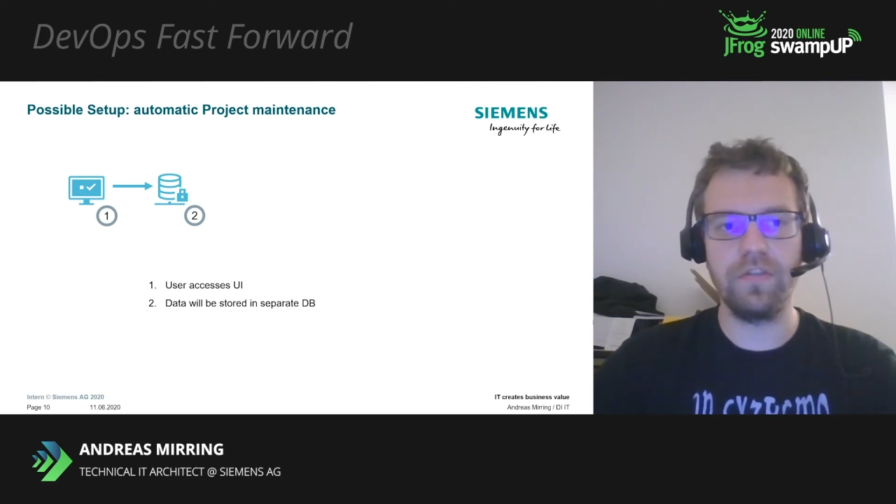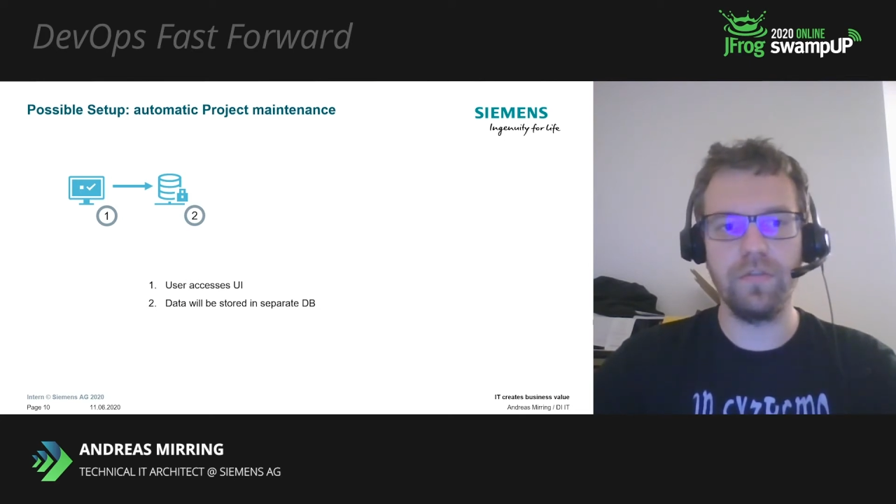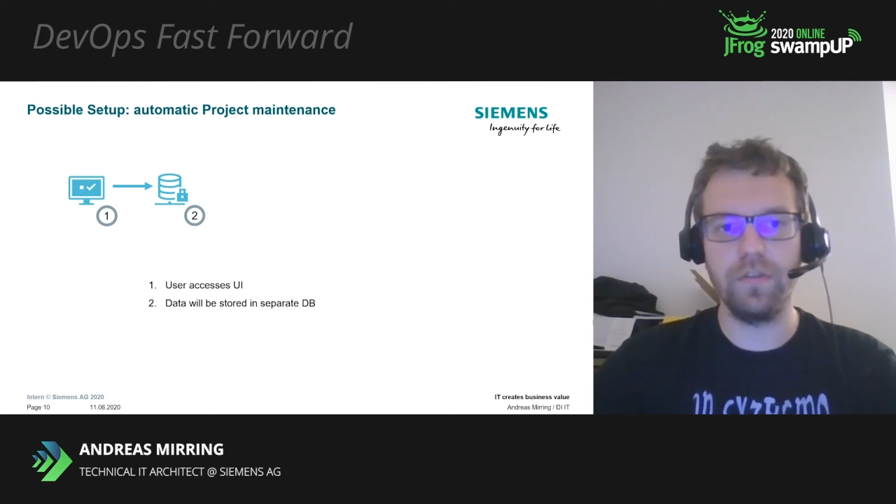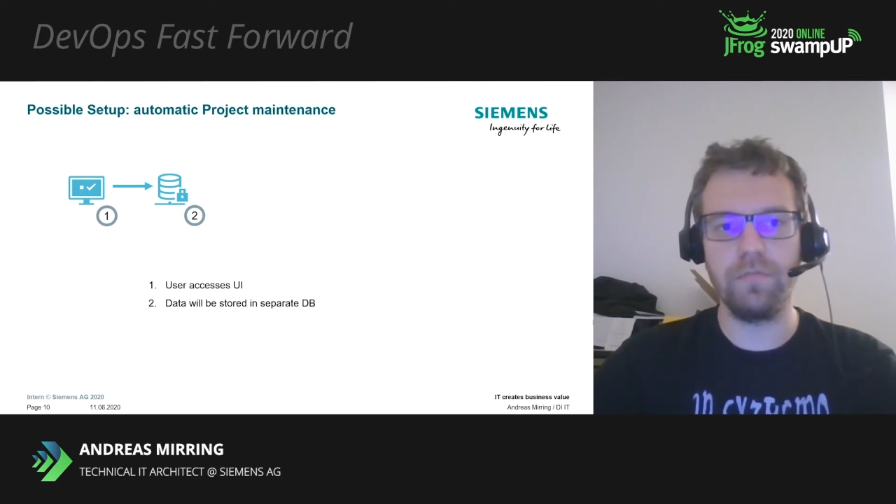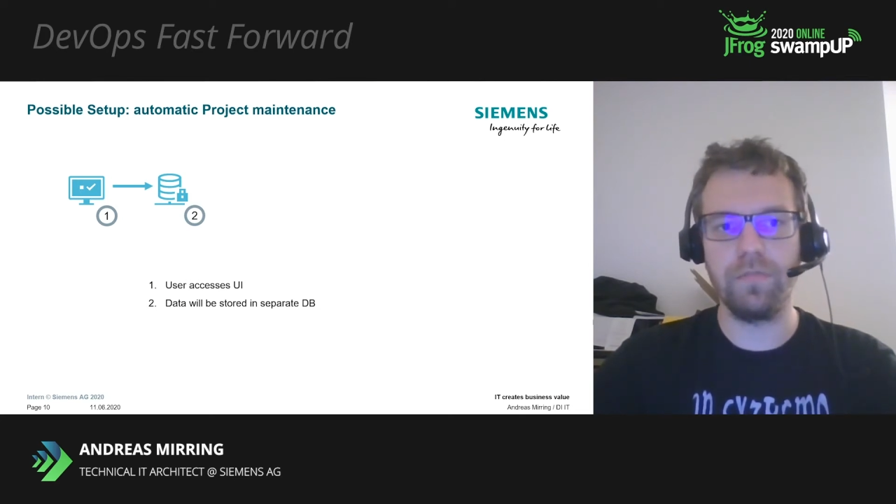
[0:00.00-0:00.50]

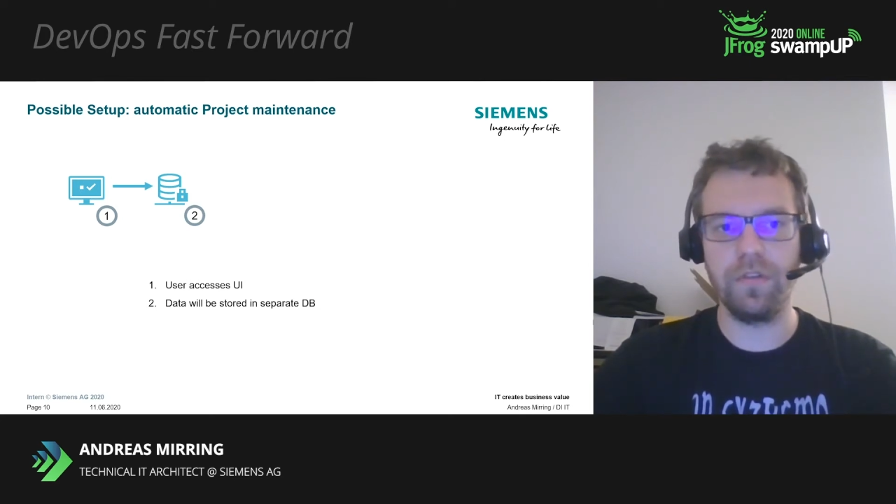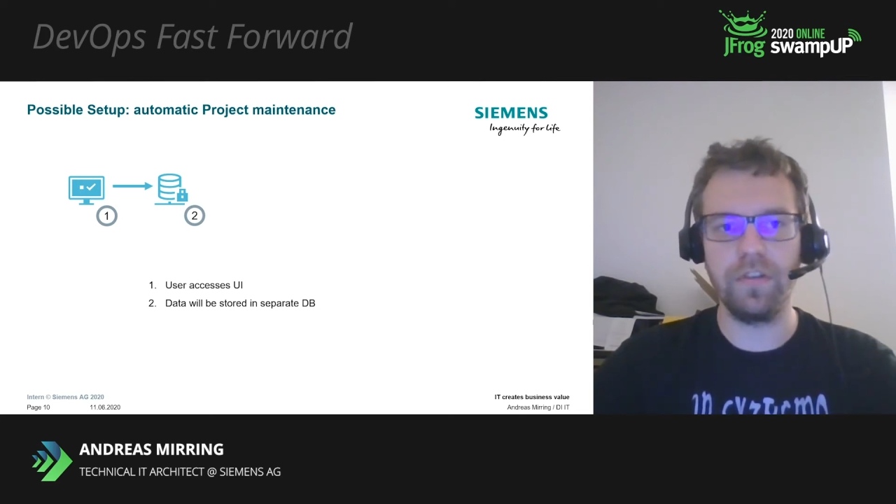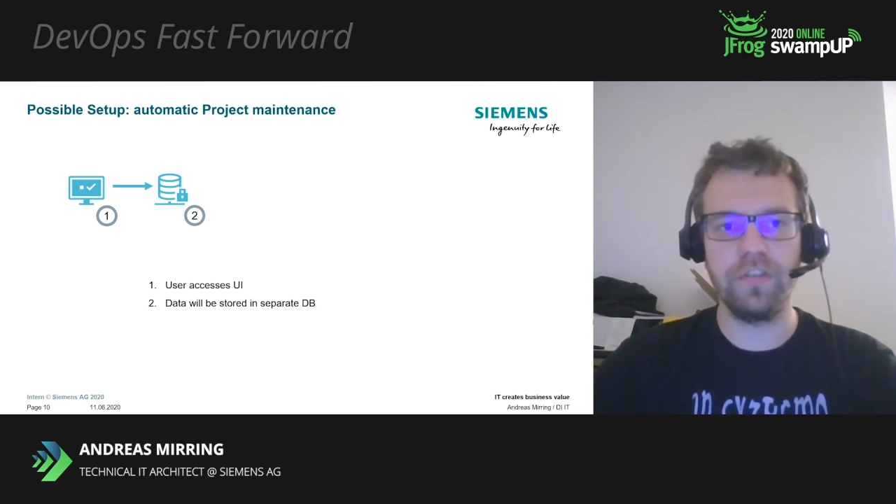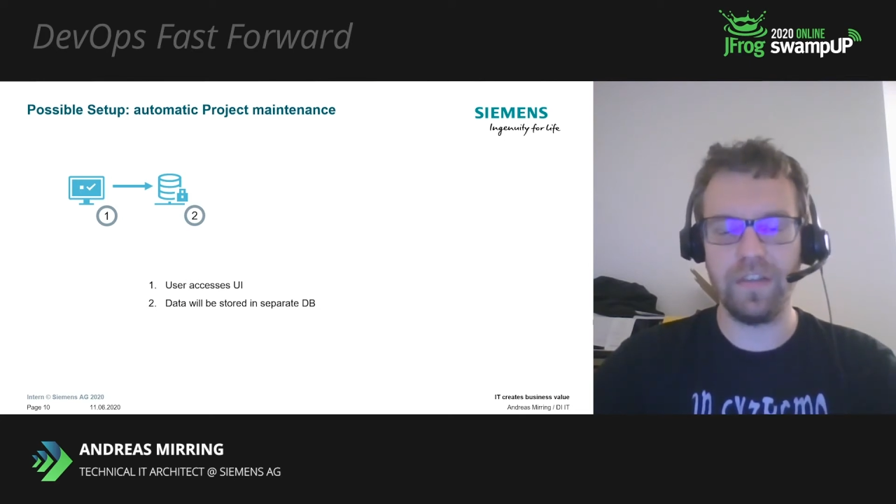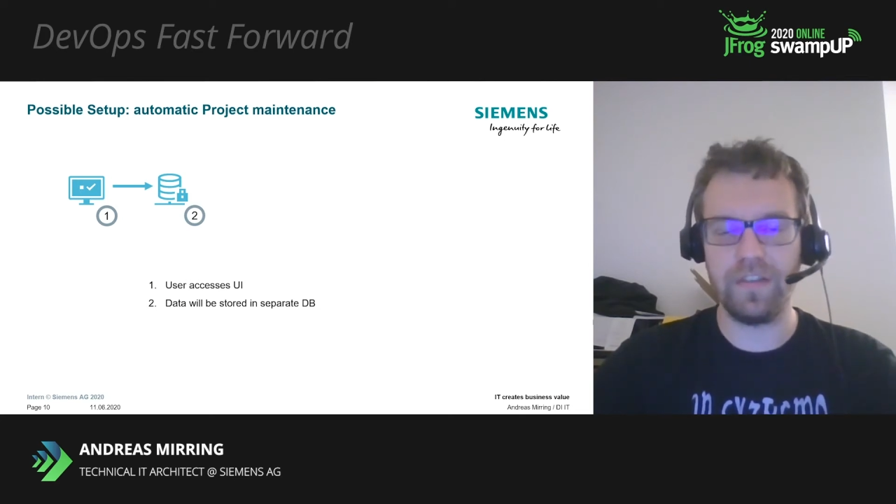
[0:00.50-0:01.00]
do not put
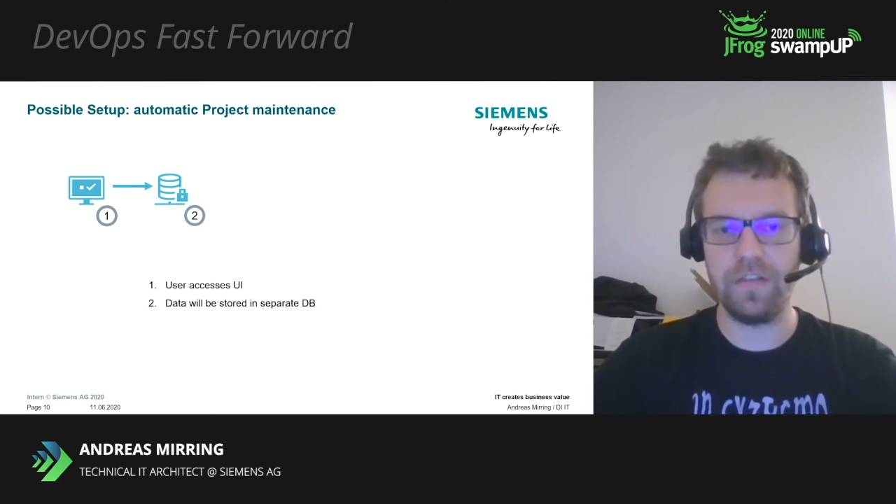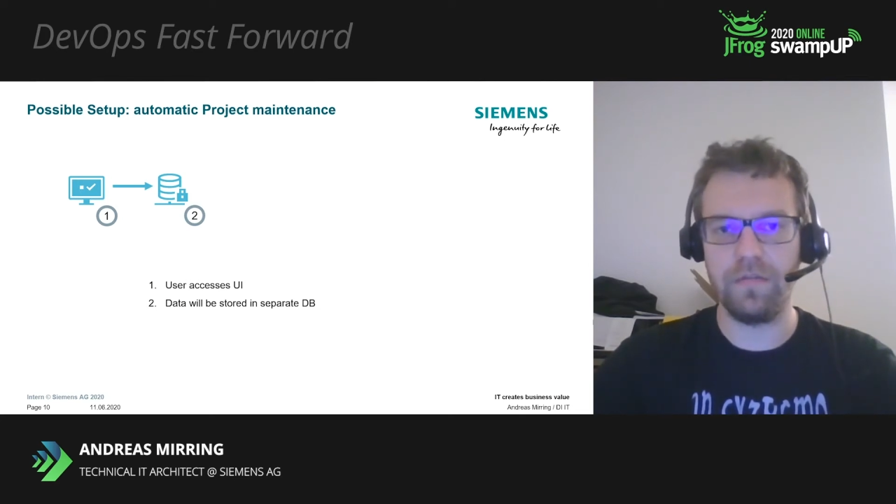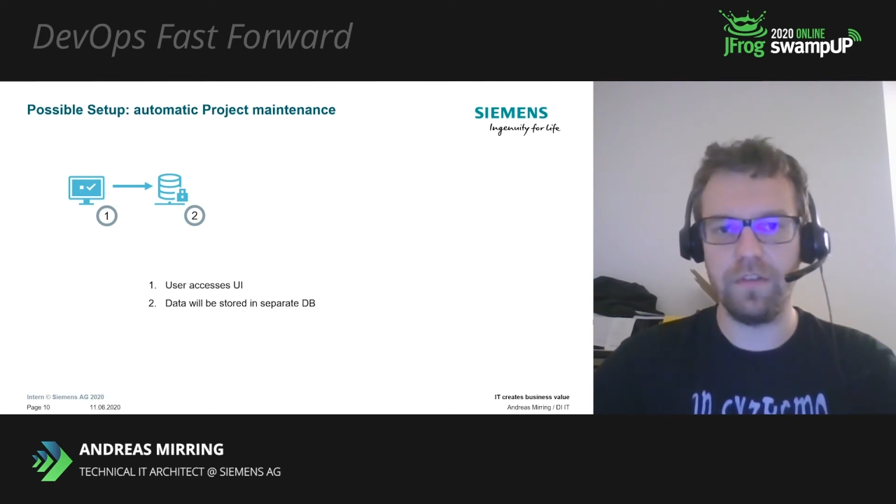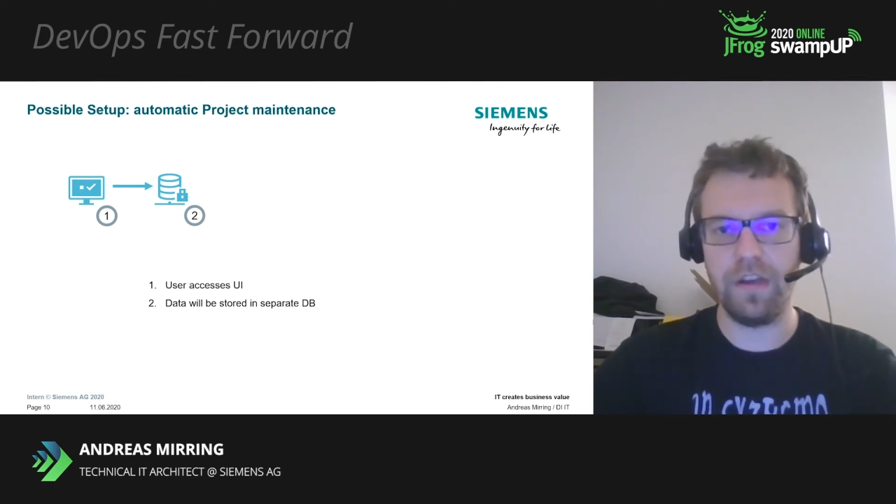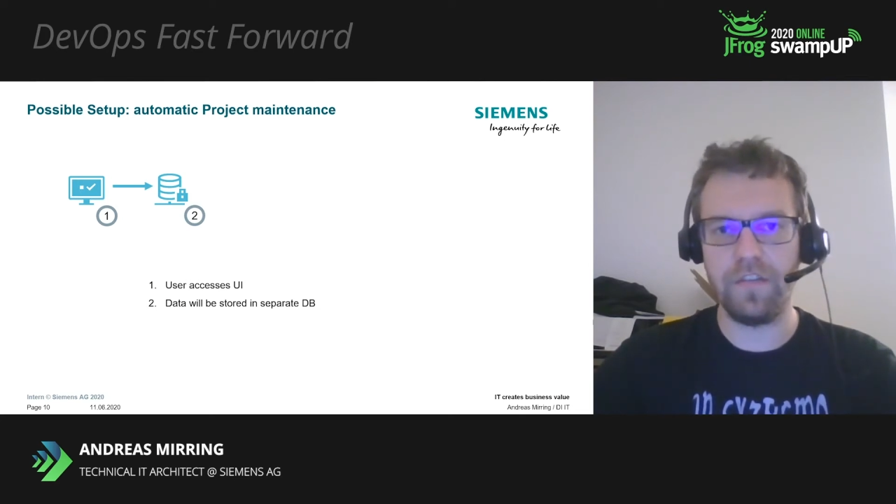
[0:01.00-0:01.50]
it just
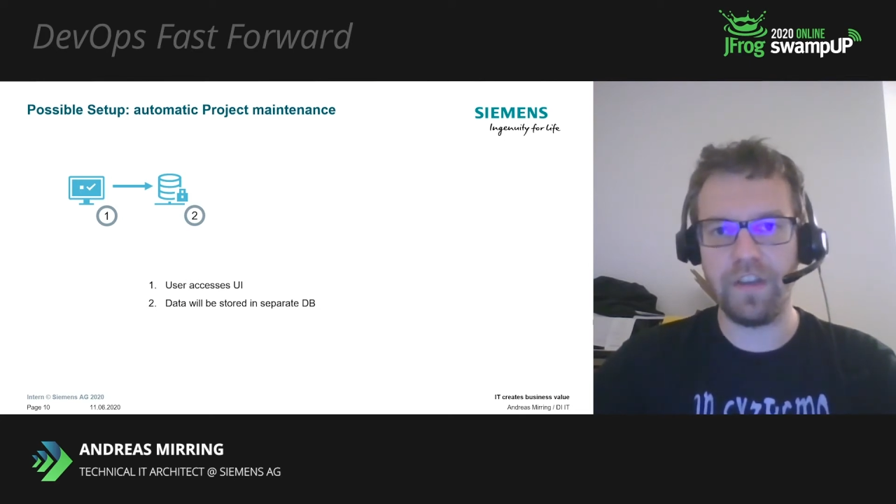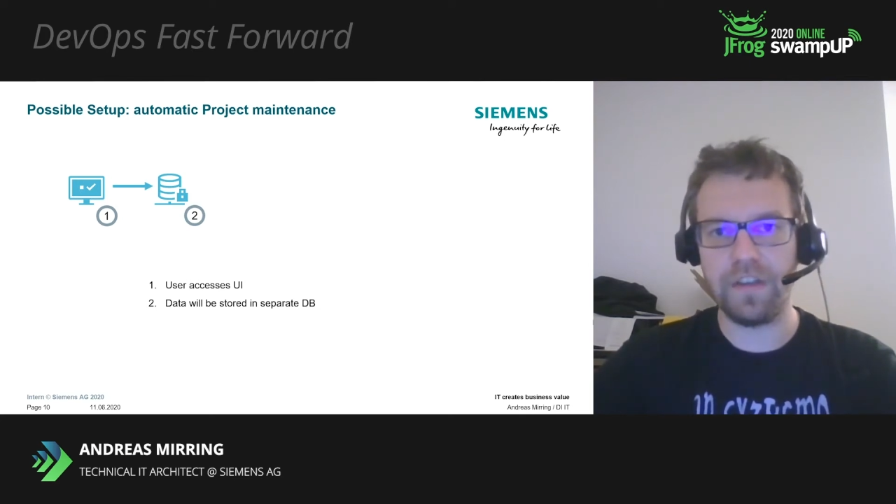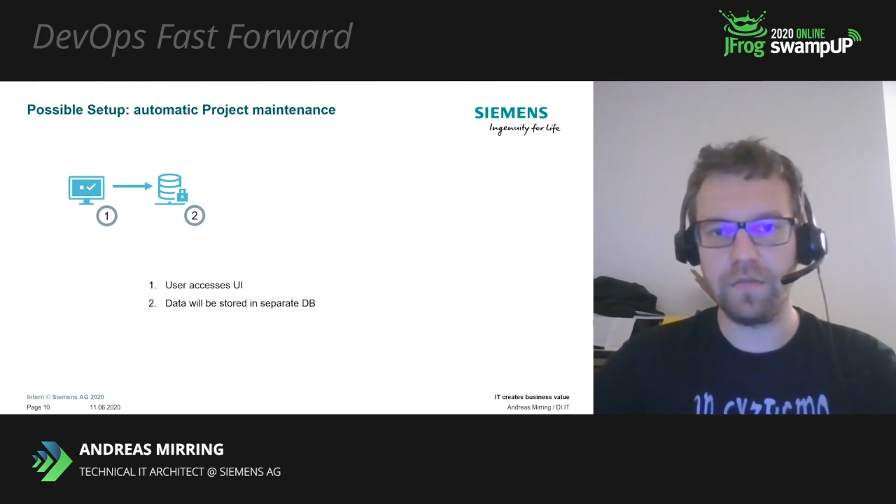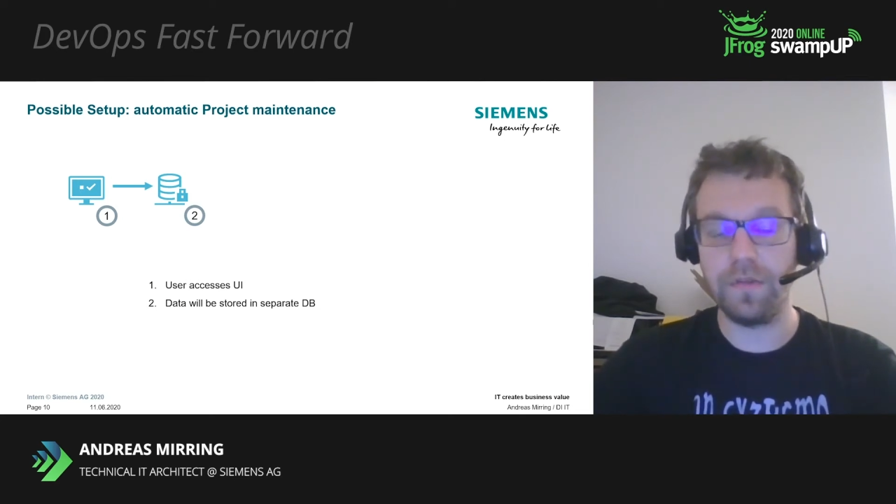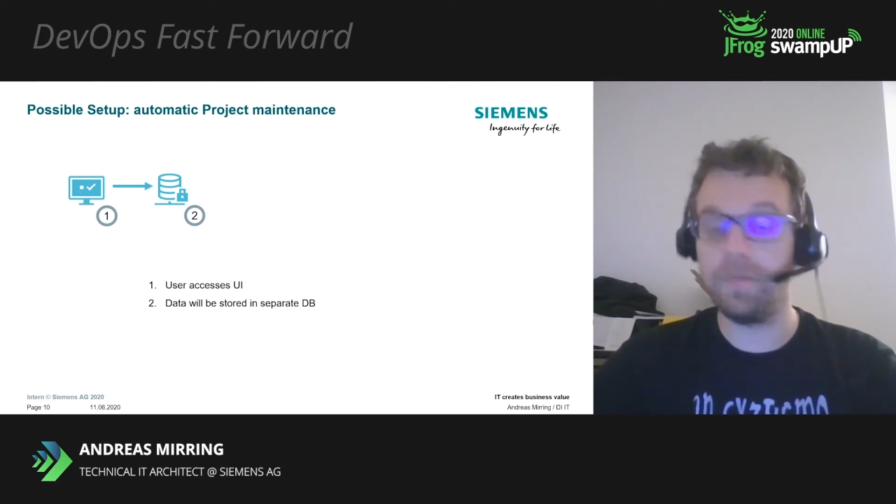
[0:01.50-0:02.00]
into the
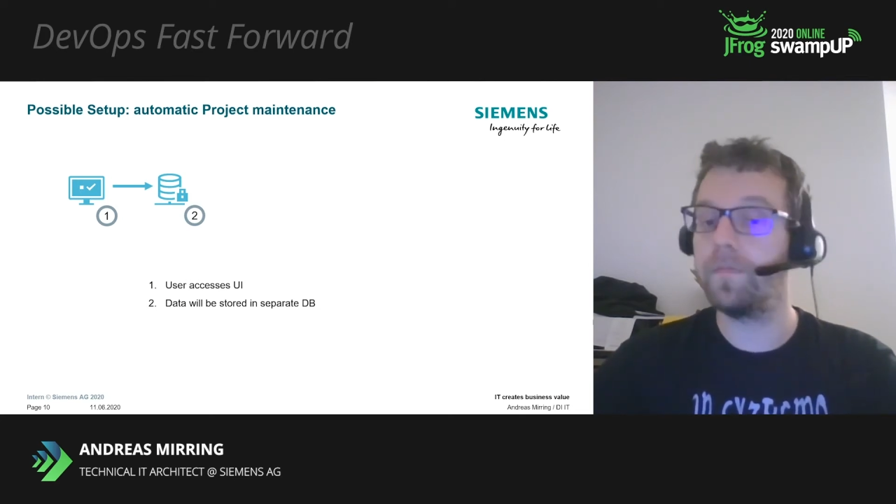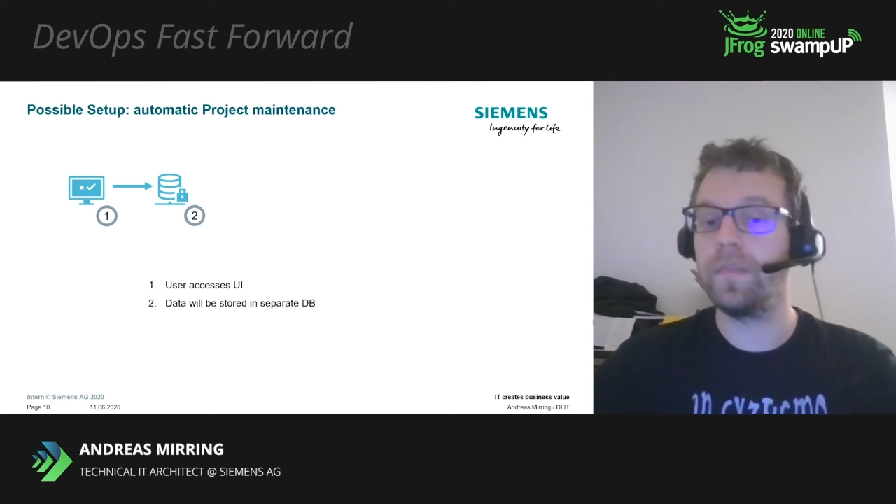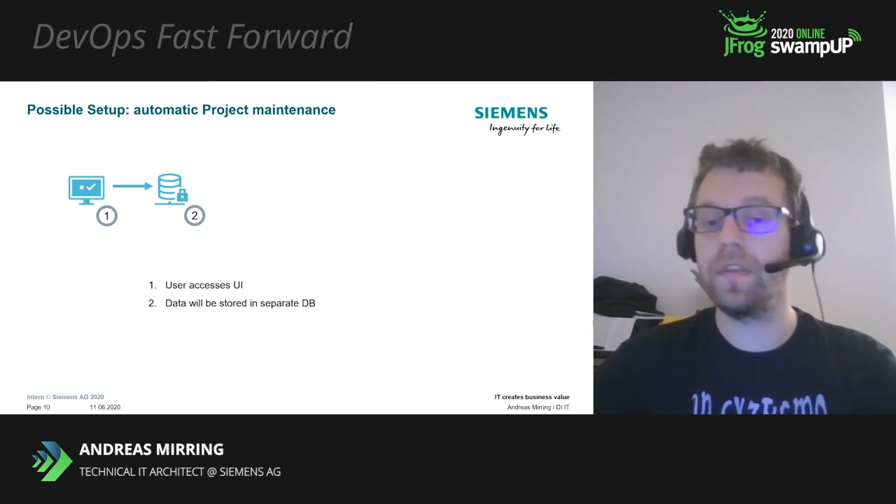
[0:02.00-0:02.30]
Artifactory